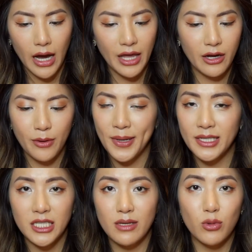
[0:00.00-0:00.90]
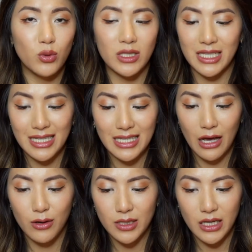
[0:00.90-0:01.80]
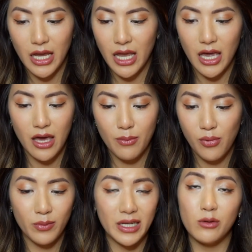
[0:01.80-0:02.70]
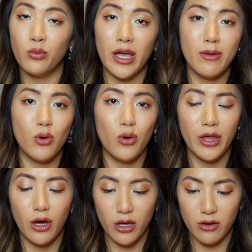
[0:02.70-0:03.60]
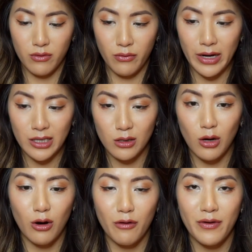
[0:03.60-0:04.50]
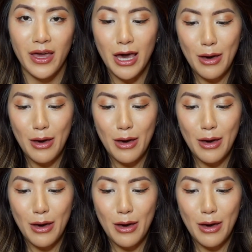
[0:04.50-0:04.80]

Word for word: And there are plenty more details in here, probably way more that I could rattle off